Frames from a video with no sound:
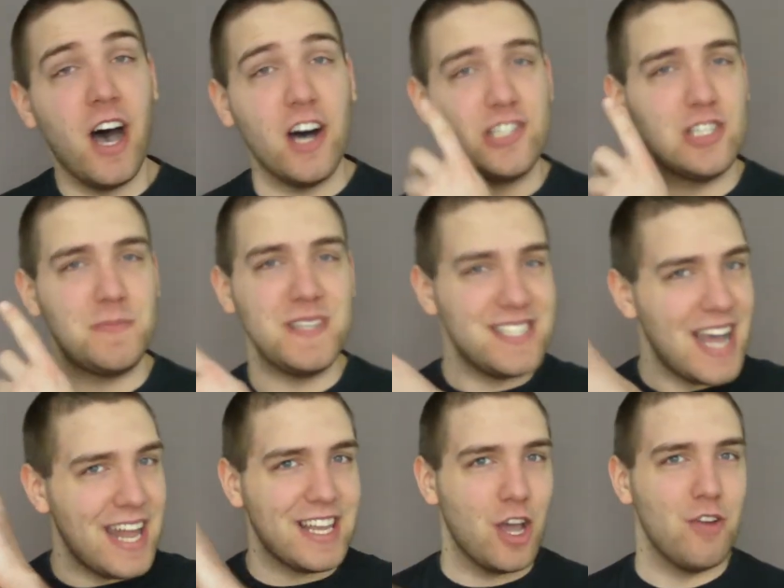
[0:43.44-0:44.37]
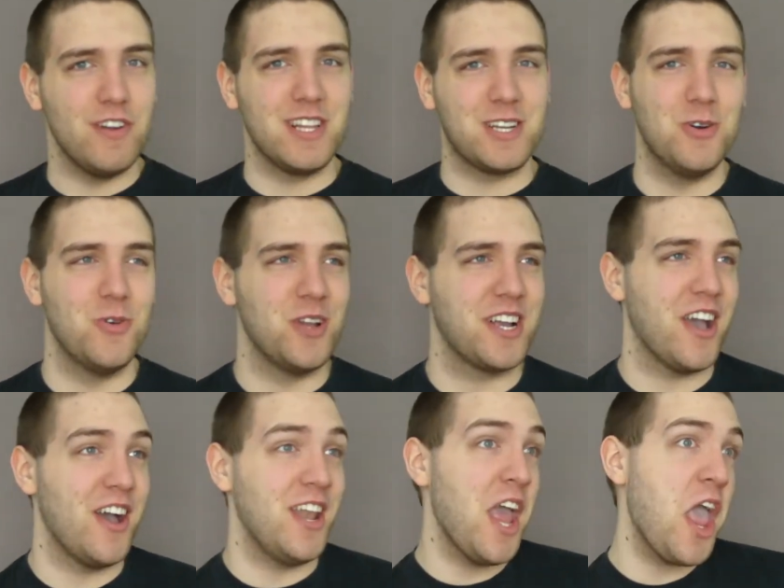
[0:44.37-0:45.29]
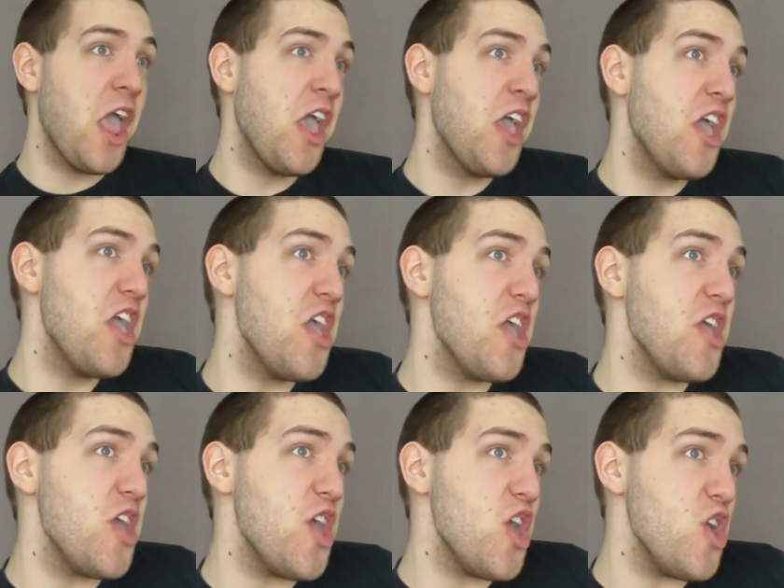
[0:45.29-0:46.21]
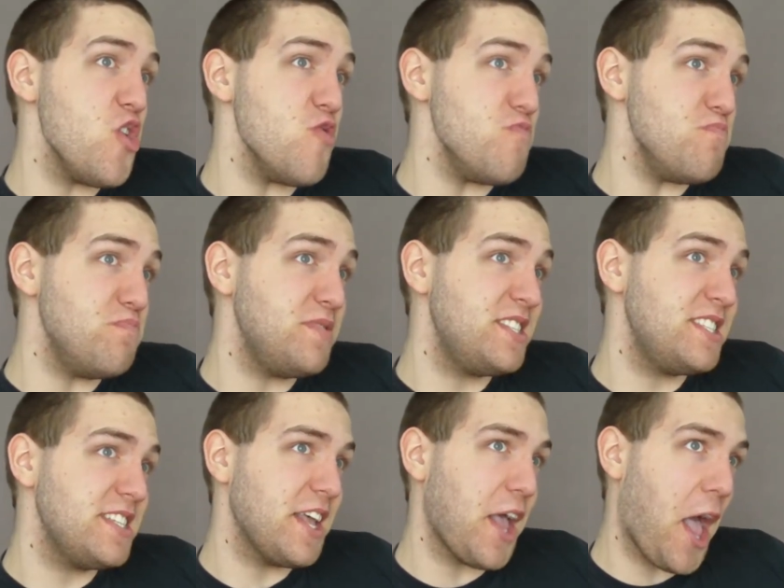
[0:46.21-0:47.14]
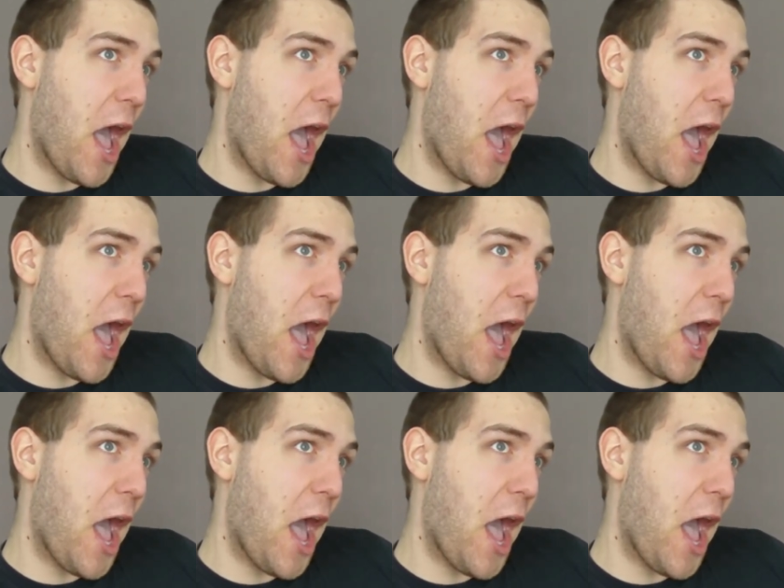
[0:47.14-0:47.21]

I'll just be standing over in the corner going, oops!